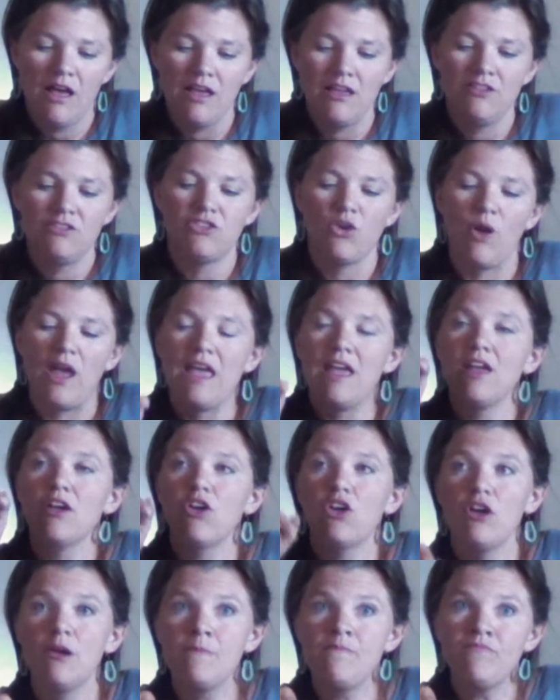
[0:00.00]
So
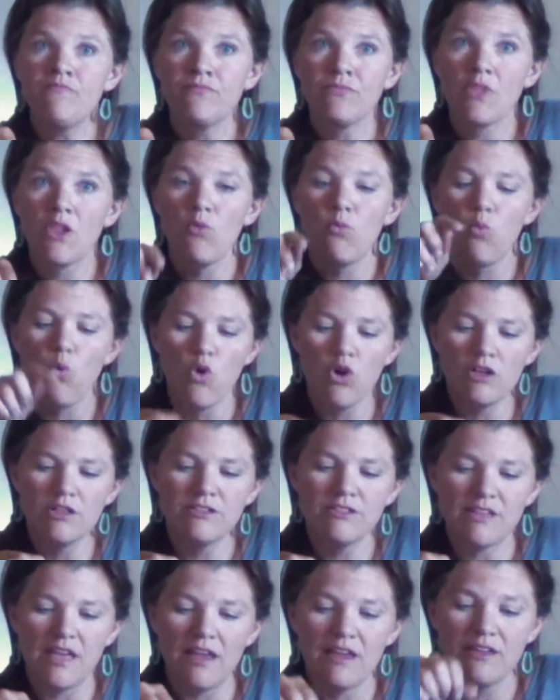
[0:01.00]
anger
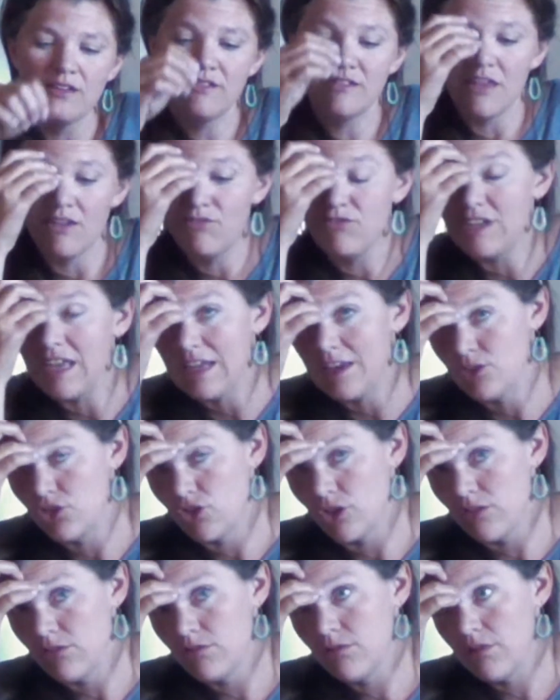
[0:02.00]
warns us of
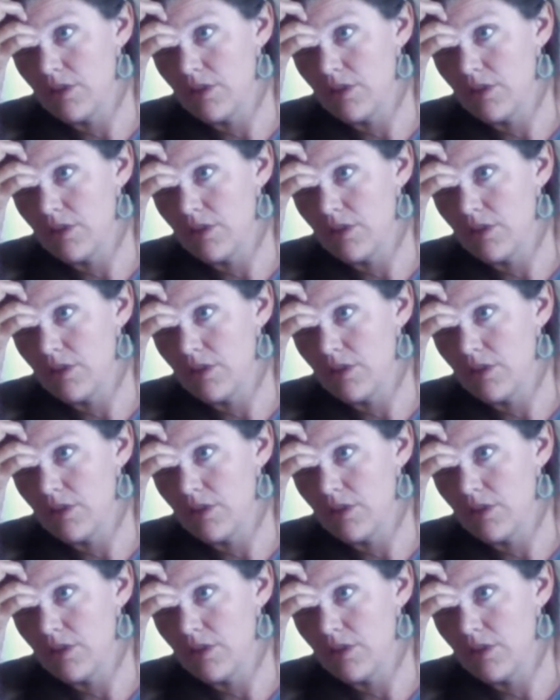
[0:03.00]
danger.